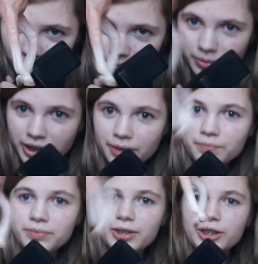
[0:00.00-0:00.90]

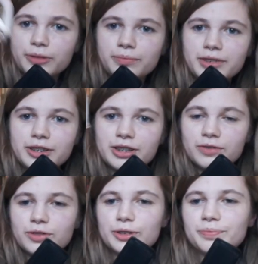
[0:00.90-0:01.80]
but you know, there's the
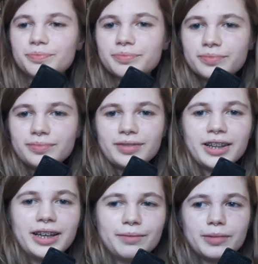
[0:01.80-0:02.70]
foal.
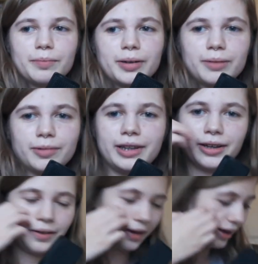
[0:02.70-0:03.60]
I'm gonna put him right
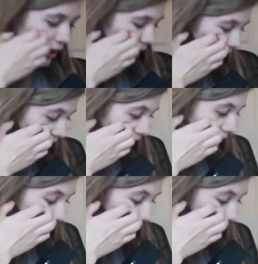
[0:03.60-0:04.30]
there.